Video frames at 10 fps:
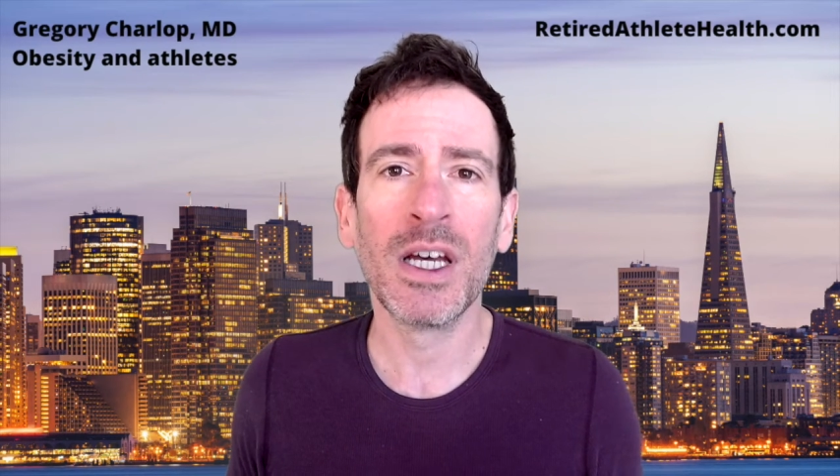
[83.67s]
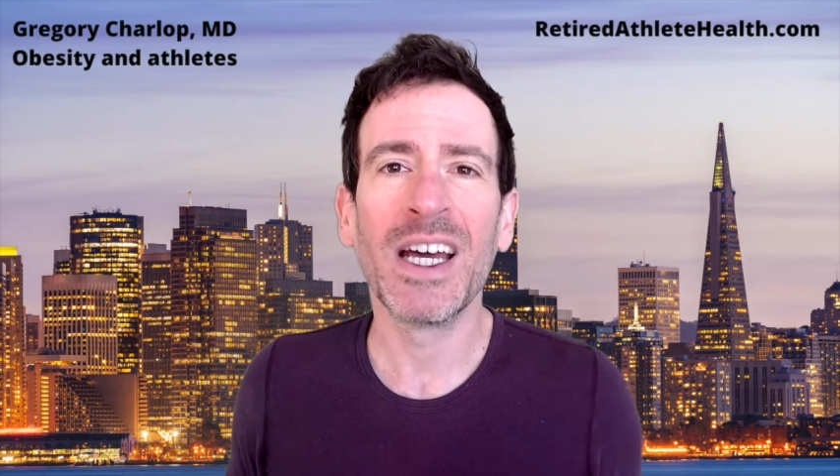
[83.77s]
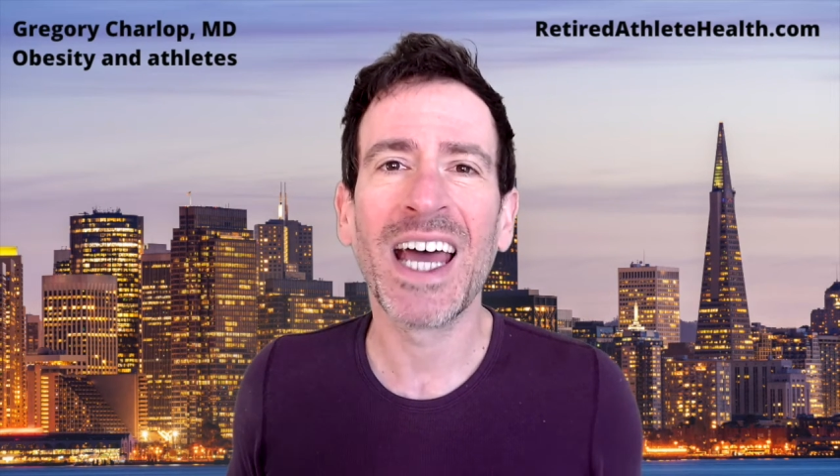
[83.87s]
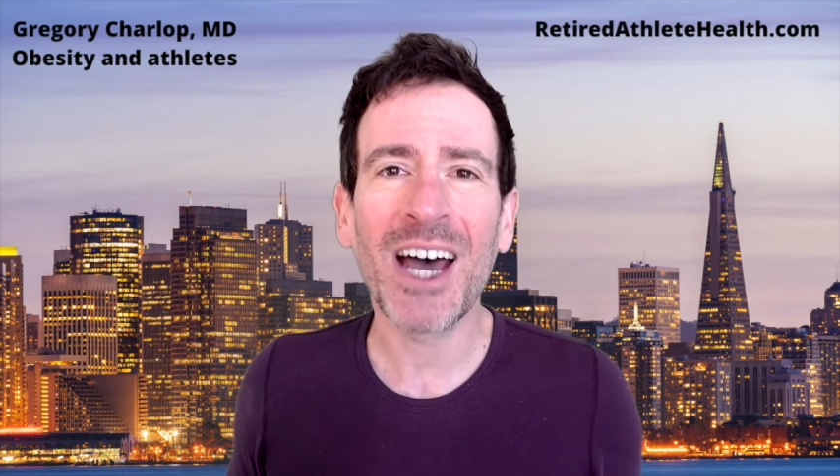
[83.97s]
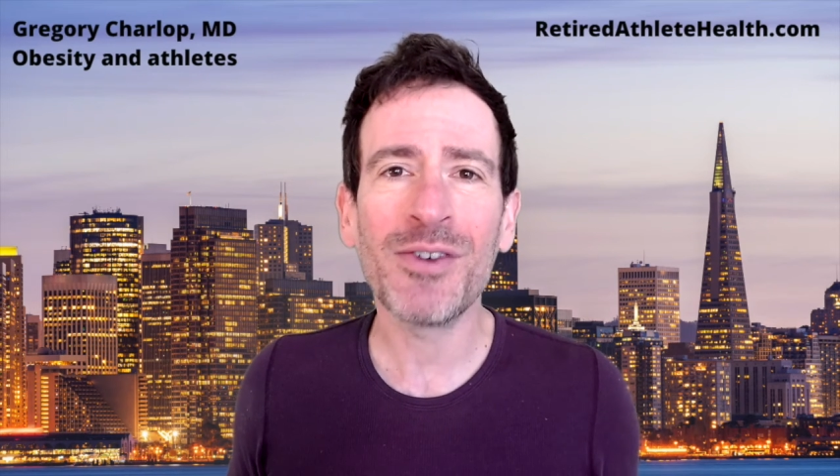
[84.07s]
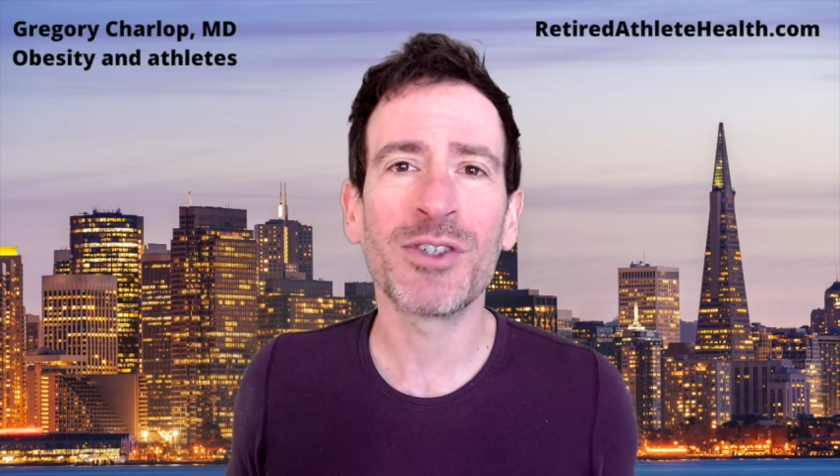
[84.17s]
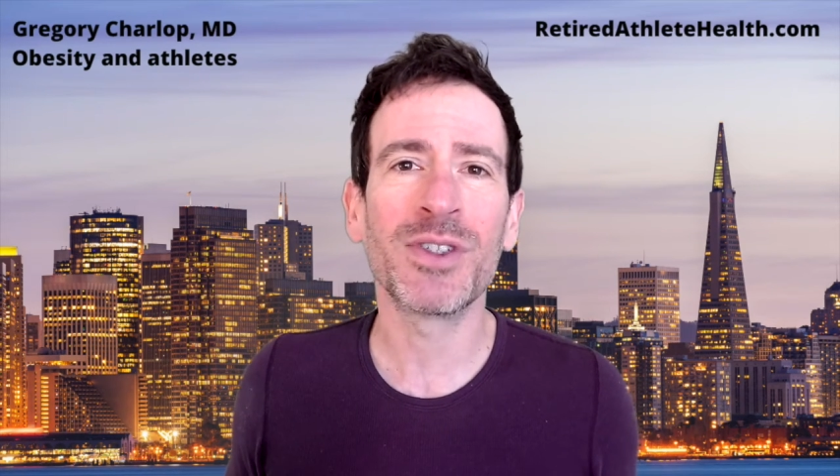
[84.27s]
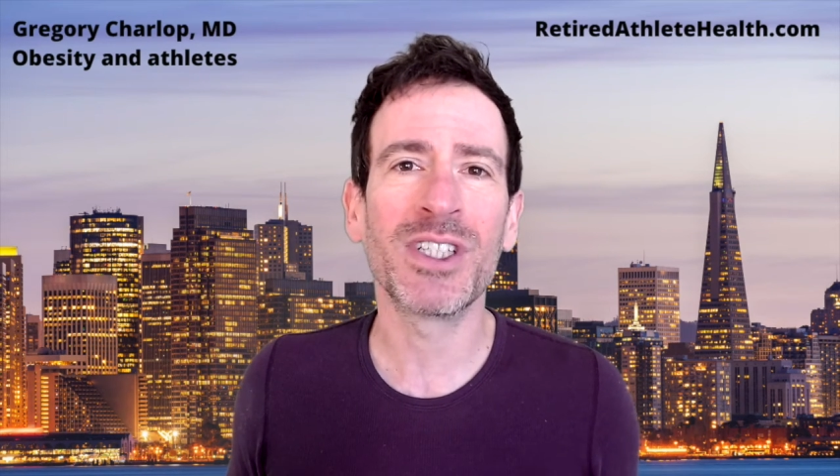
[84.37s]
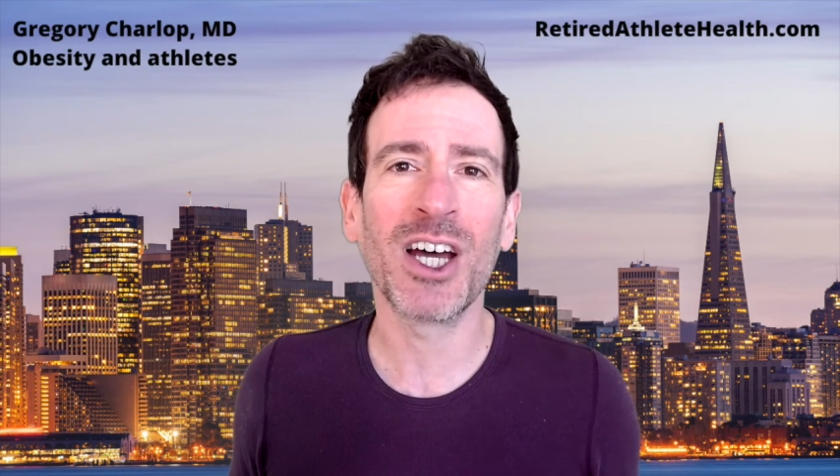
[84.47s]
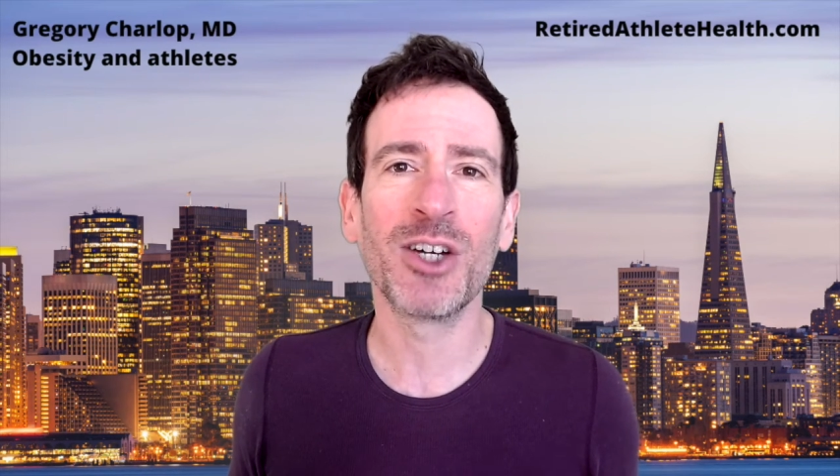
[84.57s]
After
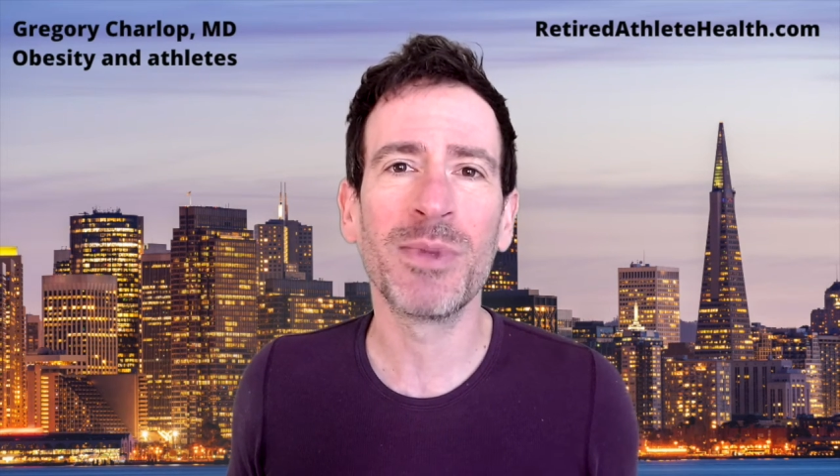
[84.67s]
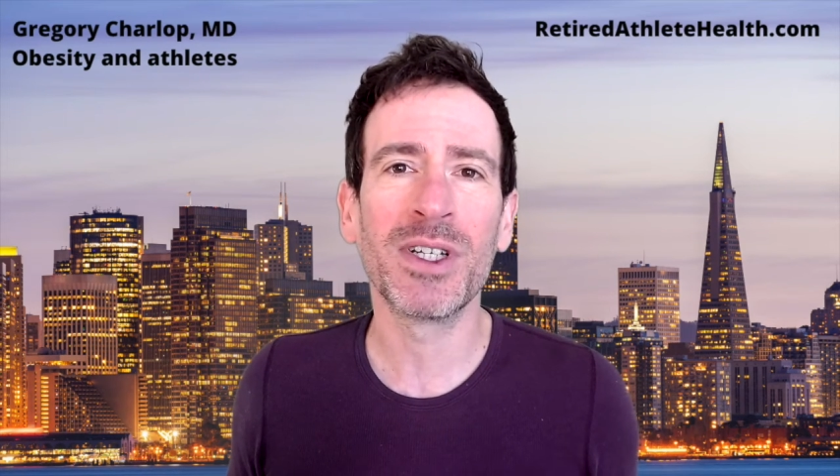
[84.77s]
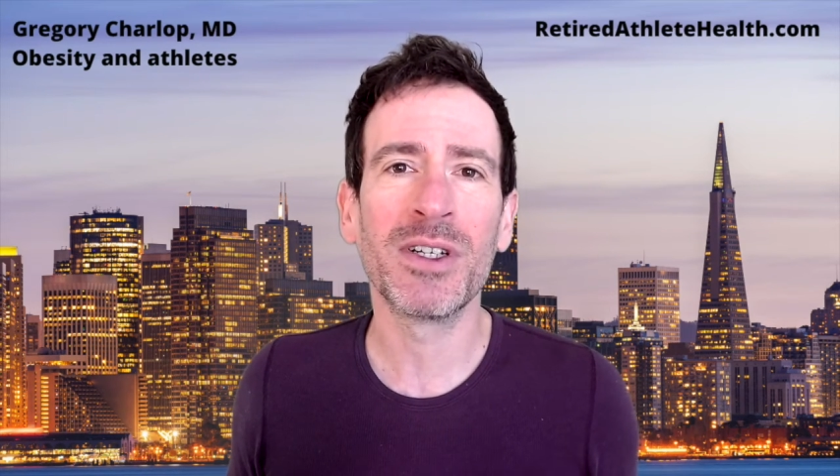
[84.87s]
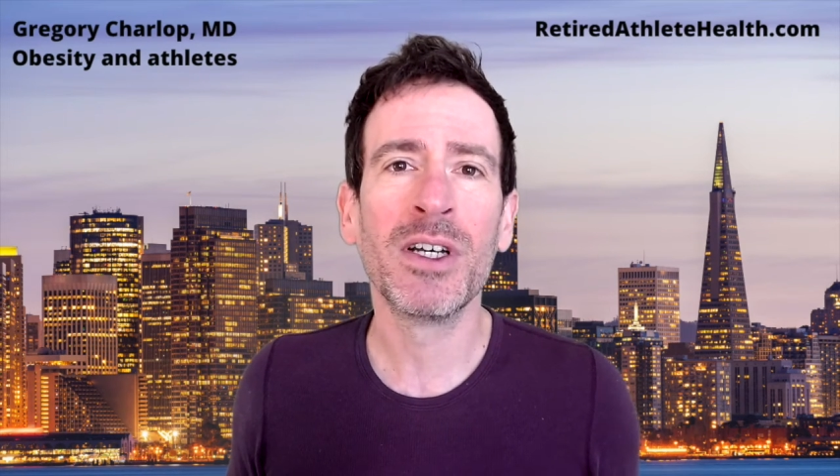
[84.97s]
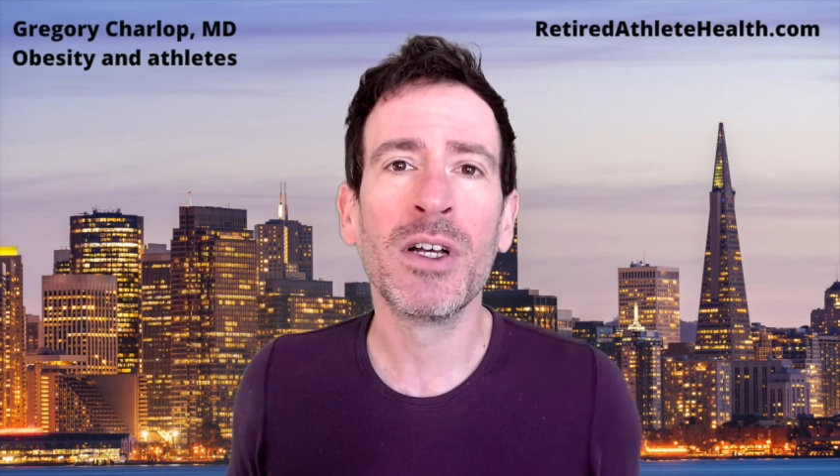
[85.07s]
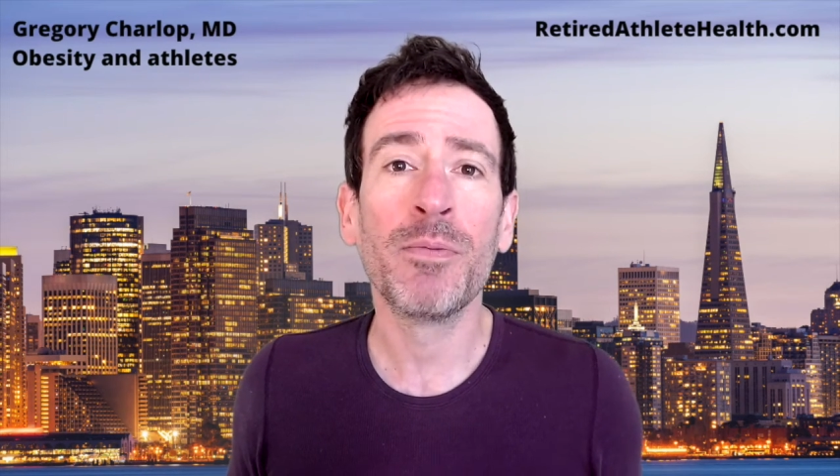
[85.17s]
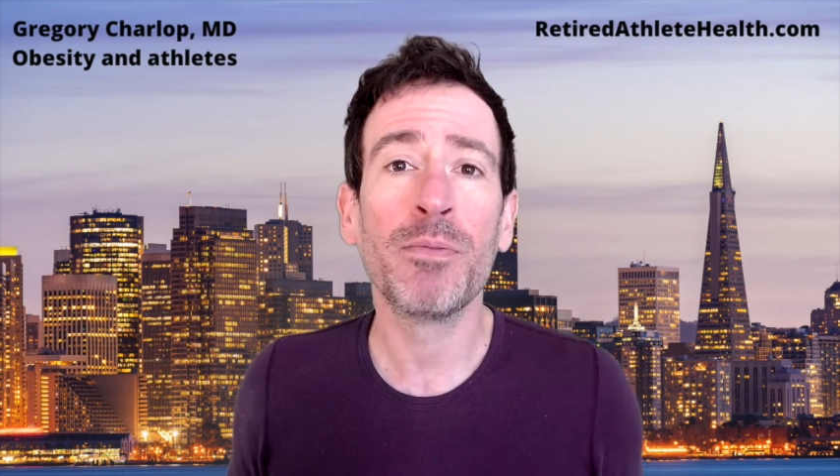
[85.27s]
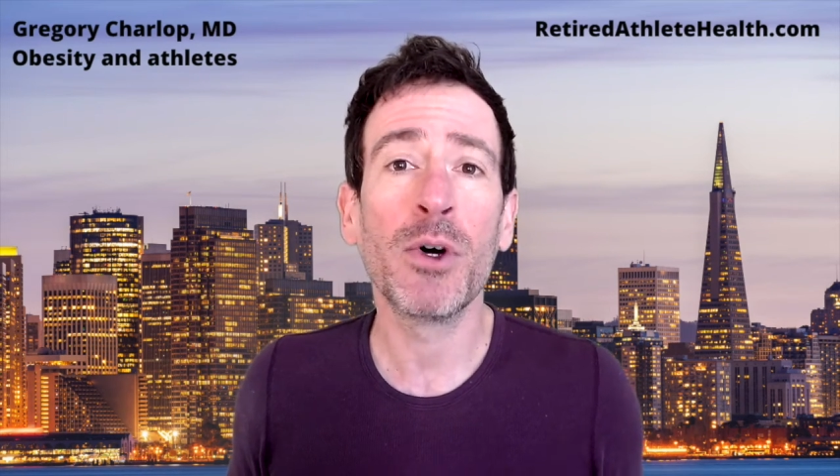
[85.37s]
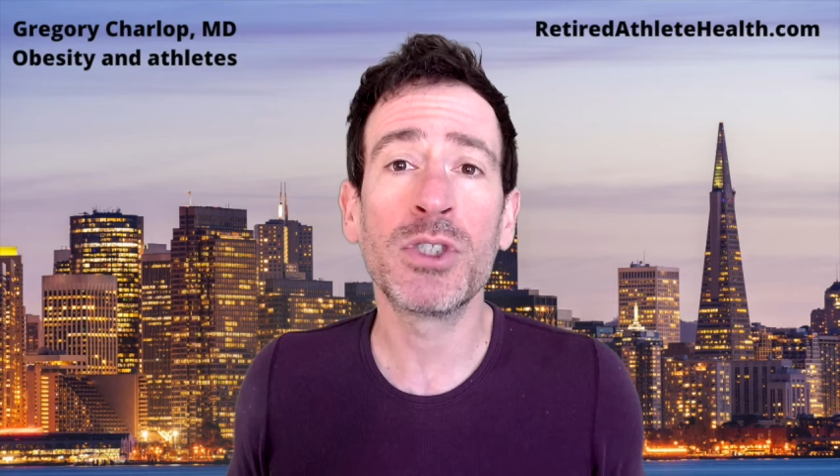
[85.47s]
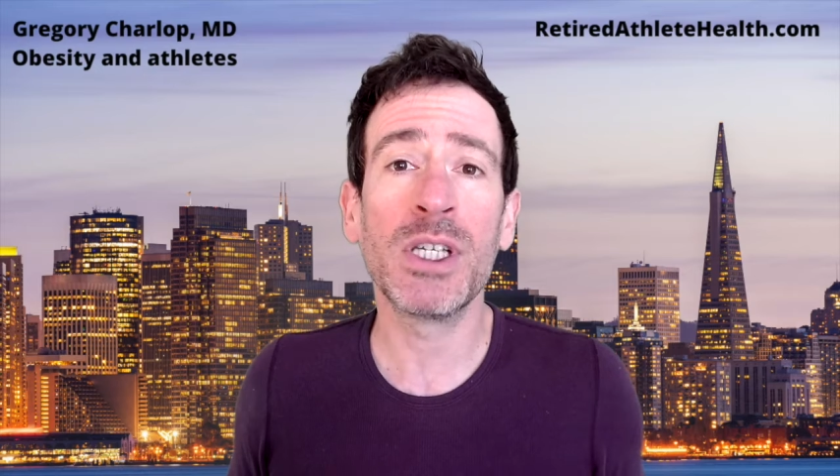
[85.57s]
retirement,
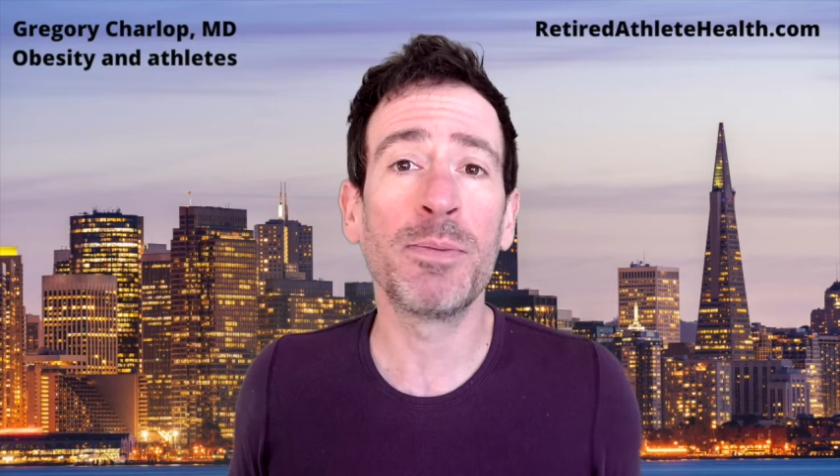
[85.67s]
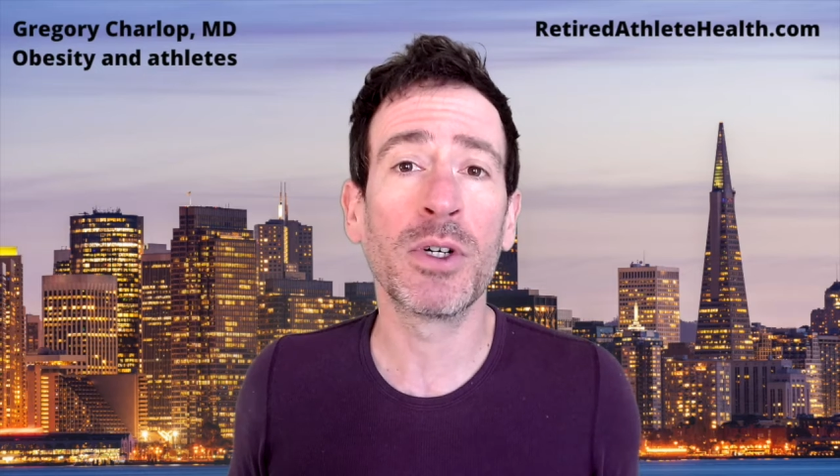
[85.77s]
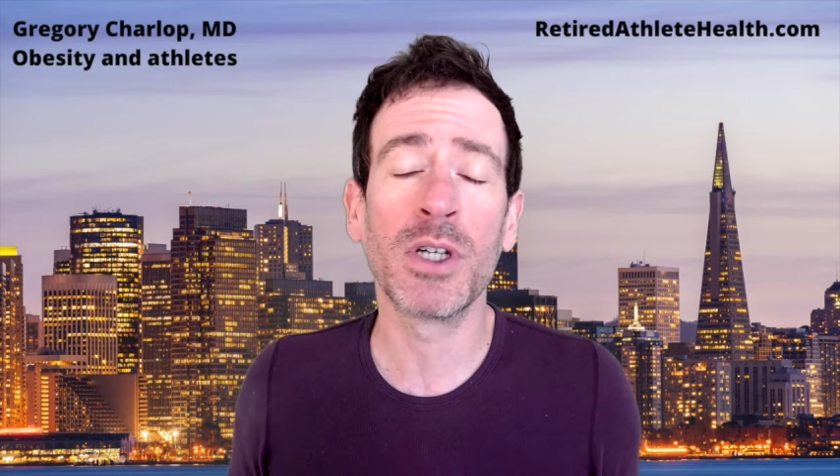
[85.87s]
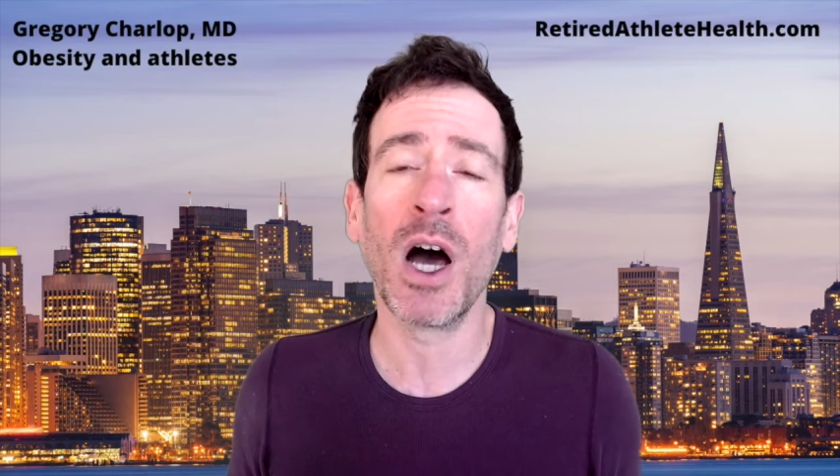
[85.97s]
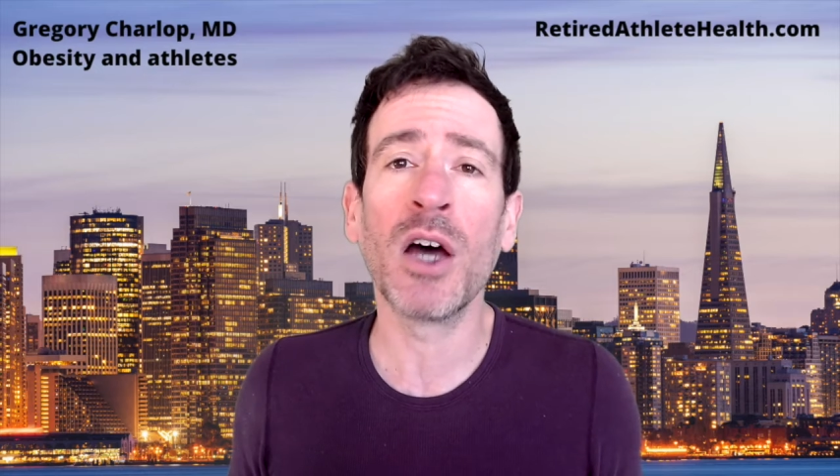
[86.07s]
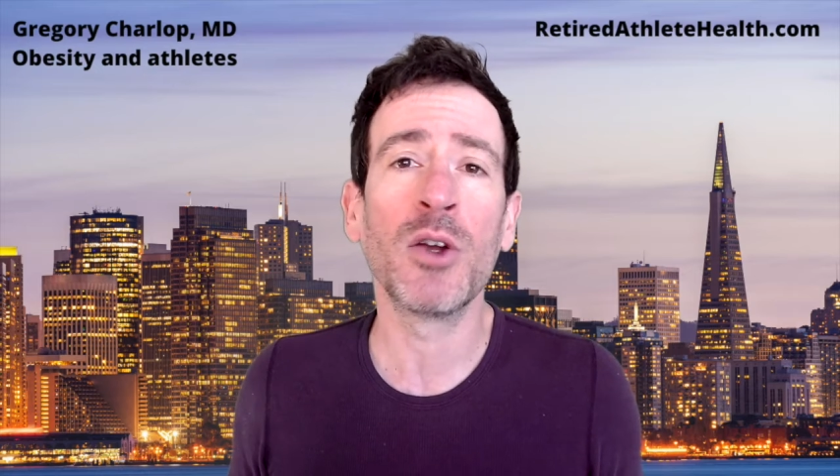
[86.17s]
most people are not